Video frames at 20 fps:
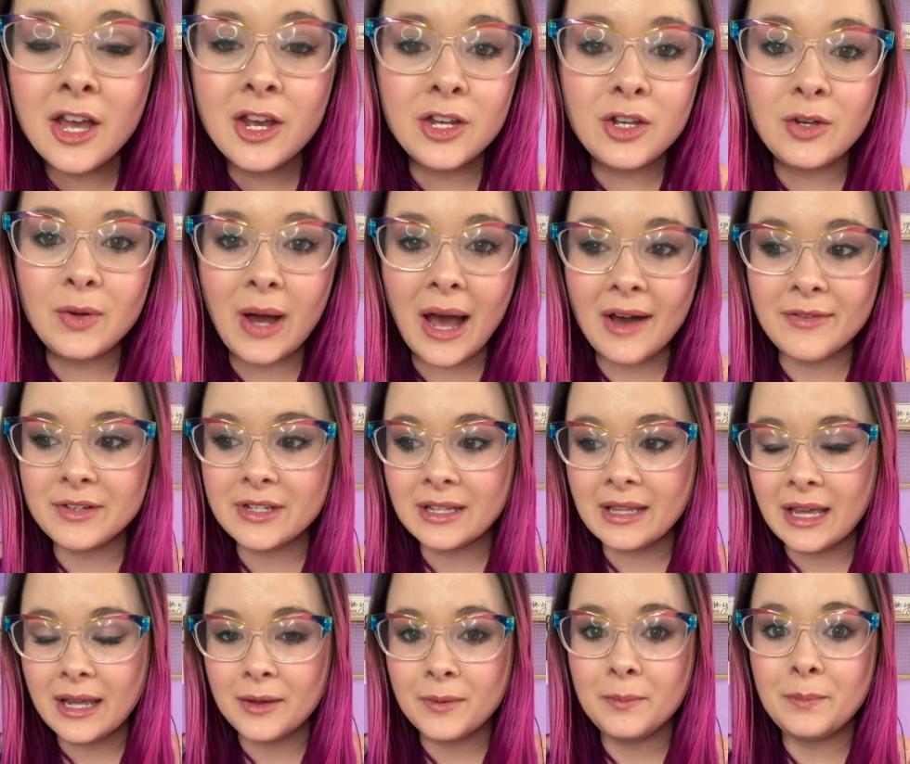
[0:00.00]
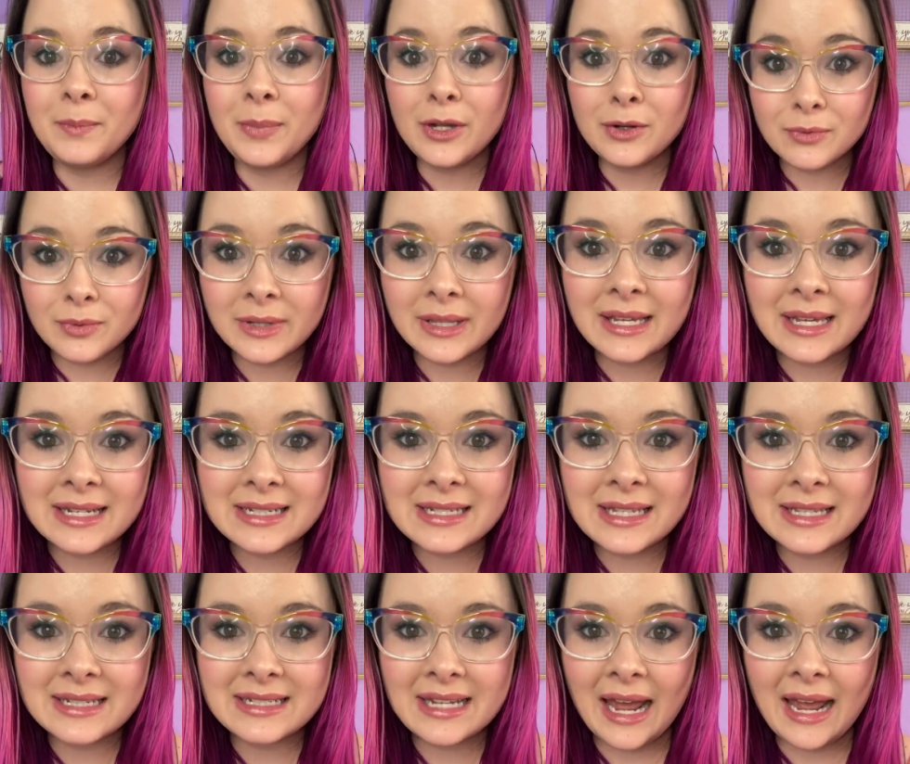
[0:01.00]
You have to like be really into
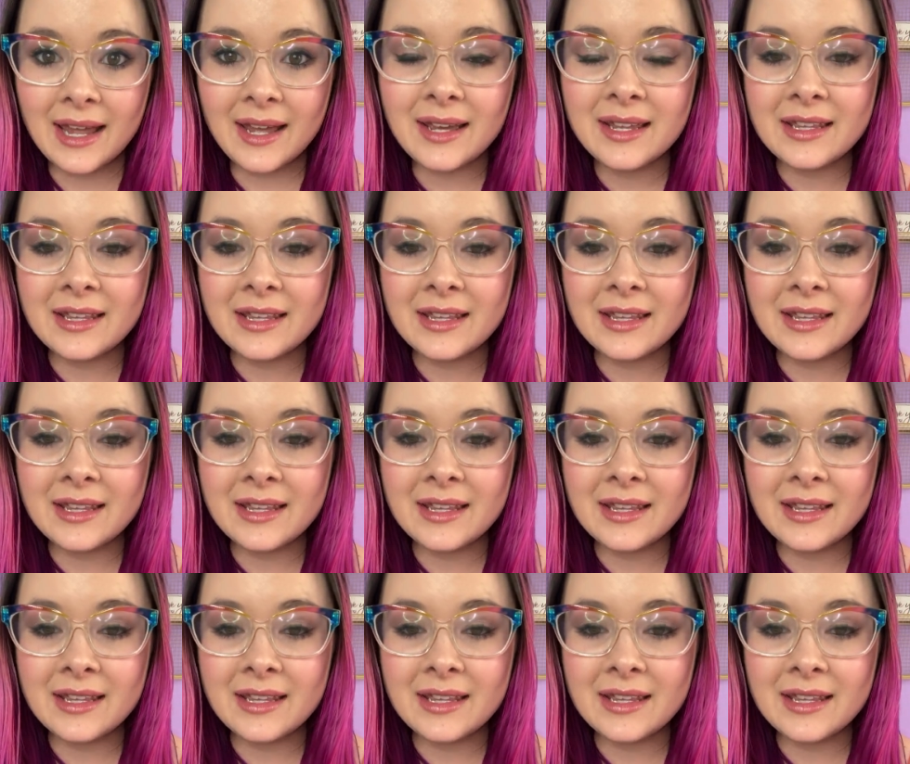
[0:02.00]
the diet.